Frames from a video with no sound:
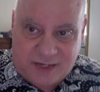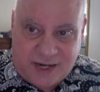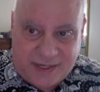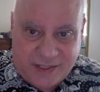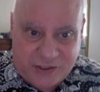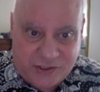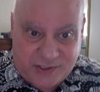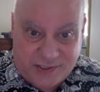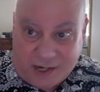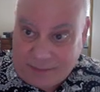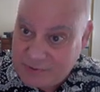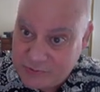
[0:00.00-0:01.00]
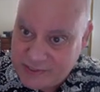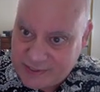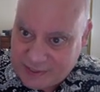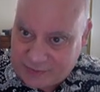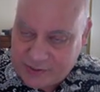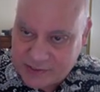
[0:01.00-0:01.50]
I can just stop using
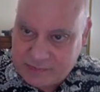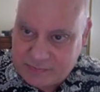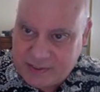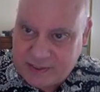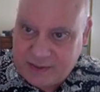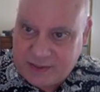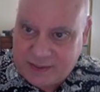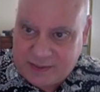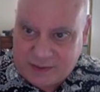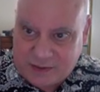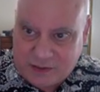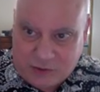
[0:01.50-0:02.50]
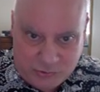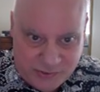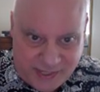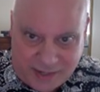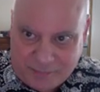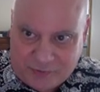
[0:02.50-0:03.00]
that recipe. I can close
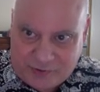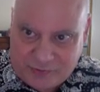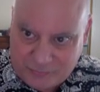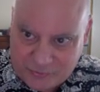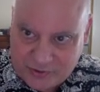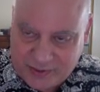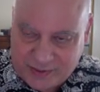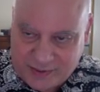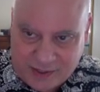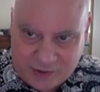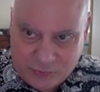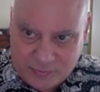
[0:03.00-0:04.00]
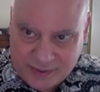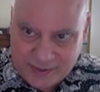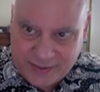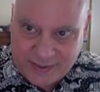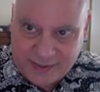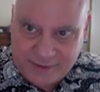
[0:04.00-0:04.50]
that part of the book and not open it
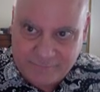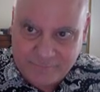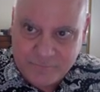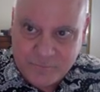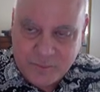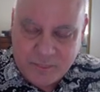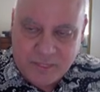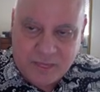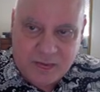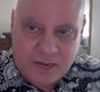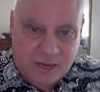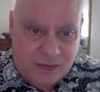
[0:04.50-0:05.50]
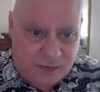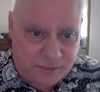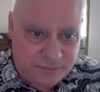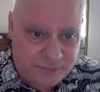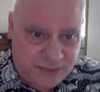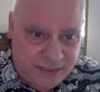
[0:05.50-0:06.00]
again.
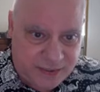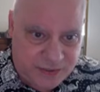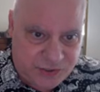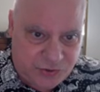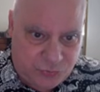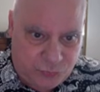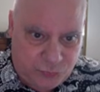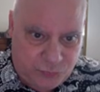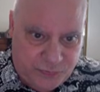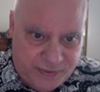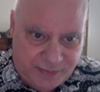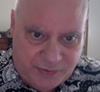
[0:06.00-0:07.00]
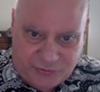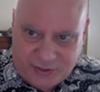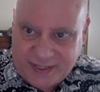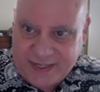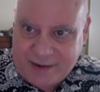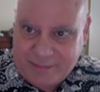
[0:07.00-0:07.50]
And so similar thing
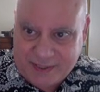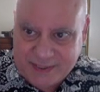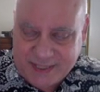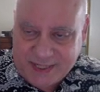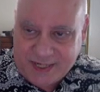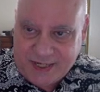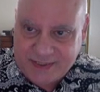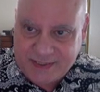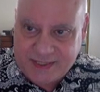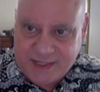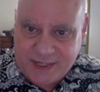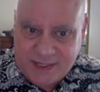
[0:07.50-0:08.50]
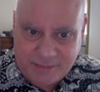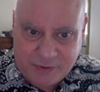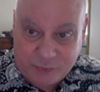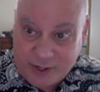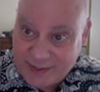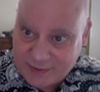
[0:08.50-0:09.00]
can happen in DNA. DNA can be
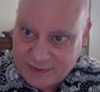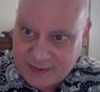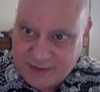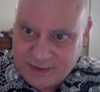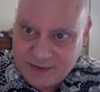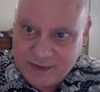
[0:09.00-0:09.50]
regulated,